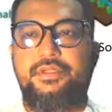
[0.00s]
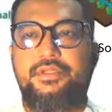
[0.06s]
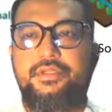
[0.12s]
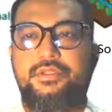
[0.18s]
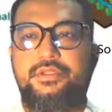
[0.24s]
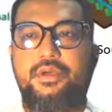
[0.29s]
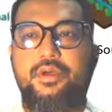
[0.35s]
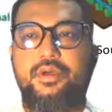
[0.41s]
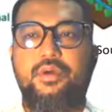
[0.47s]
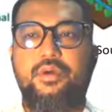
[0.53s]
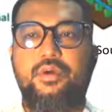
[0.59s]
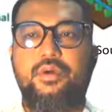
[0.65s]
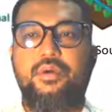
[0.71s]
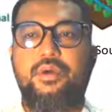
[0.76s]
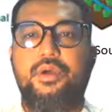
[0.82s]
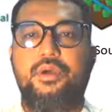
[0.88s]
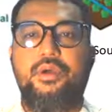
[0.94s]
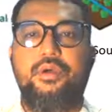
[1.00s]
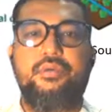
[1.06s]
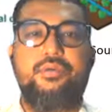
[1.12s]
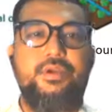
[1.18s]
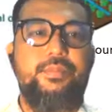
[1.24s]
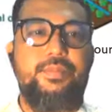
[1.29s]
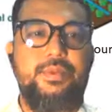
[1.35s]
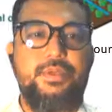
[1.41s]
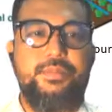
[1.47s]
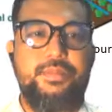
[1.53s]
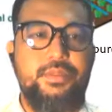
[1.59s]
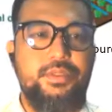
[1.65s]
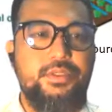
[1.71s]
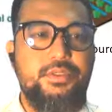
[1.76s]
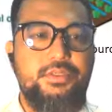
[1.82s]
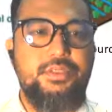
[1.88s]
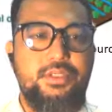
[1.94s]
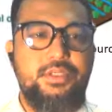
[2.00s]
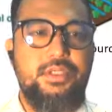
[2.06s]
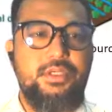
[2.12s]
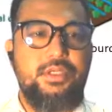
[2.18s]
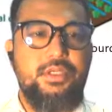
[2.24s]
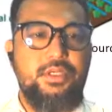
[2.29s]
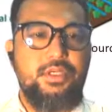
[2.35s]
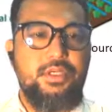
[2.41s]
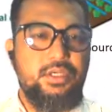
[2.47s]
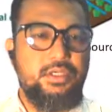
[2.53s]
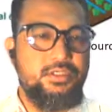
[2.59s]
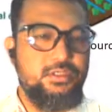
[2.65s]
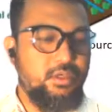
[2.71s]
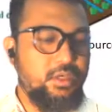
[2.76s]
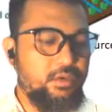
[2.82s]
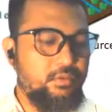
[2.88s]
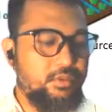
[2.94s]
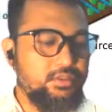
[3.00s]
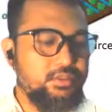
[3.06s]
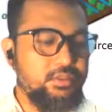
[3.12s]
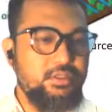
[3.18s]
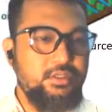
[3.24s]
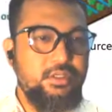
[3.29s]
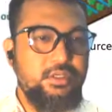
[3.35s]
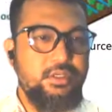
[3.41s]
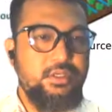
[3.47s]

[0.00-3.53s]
So we propose a solar water